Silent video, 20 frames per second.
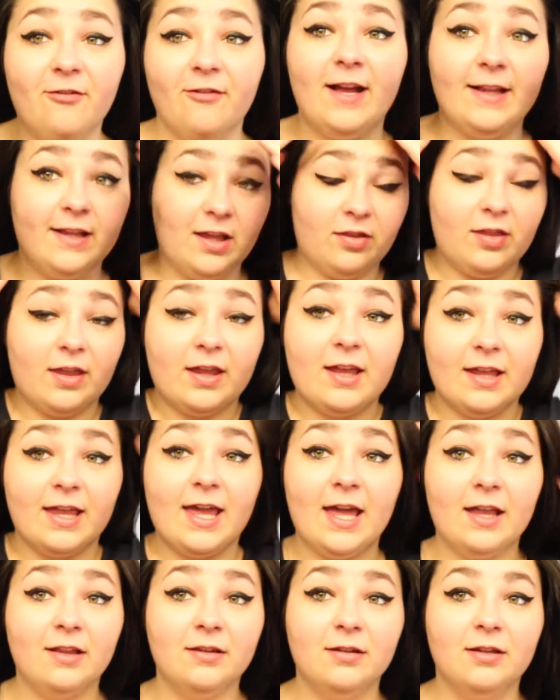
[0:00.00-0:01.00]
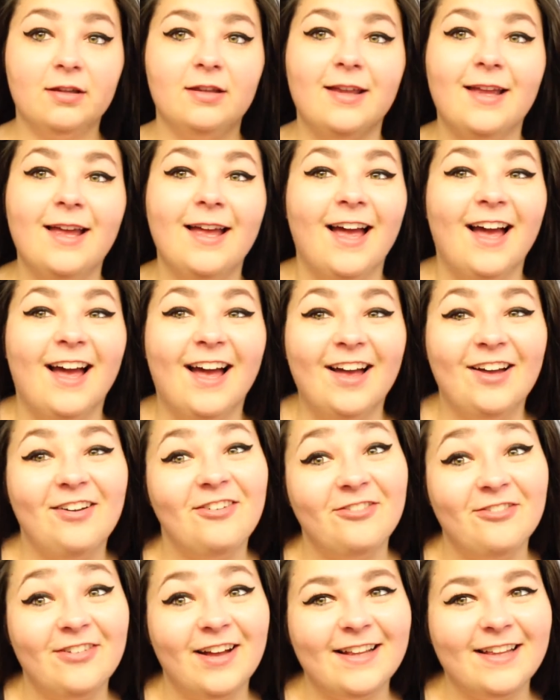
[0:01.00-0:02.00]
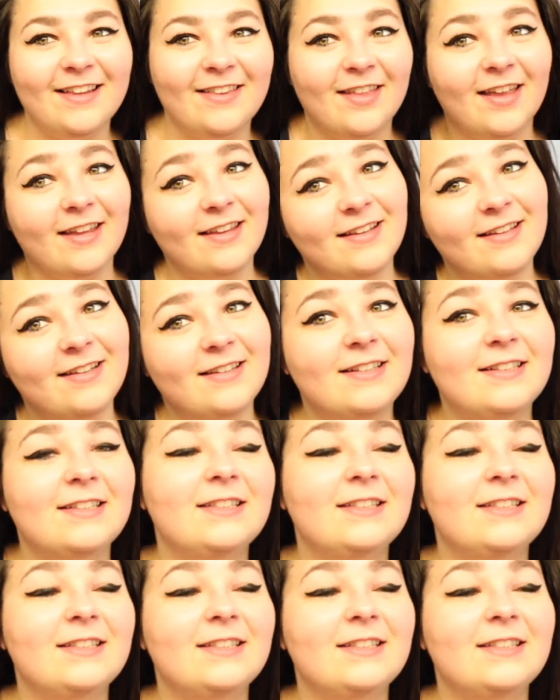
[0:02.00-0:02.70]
fanny thing again. Fanny thing.